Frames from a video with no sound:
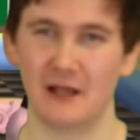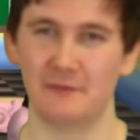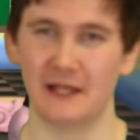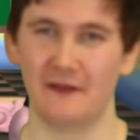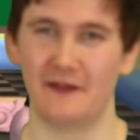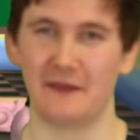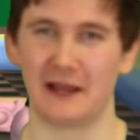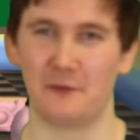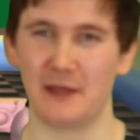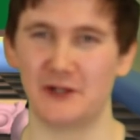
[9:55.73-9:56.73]
Maybe, and then they
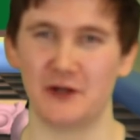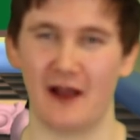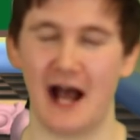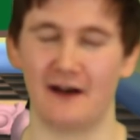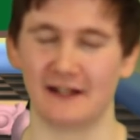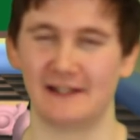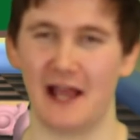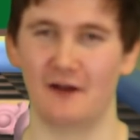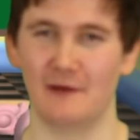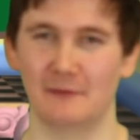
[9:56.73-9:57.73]
got a Pikachu with a hat on its
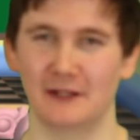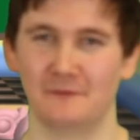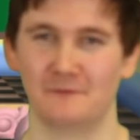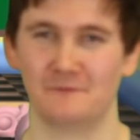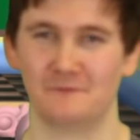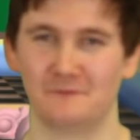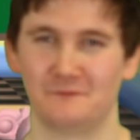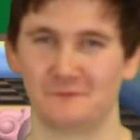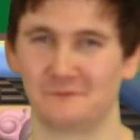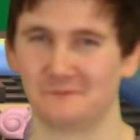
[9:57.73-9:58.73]
tail, remember?
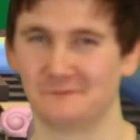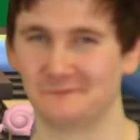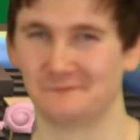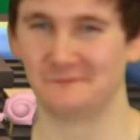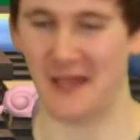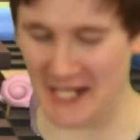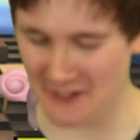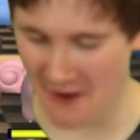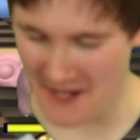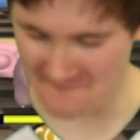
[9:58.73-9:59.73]

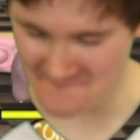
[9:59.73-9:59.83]
Anyway,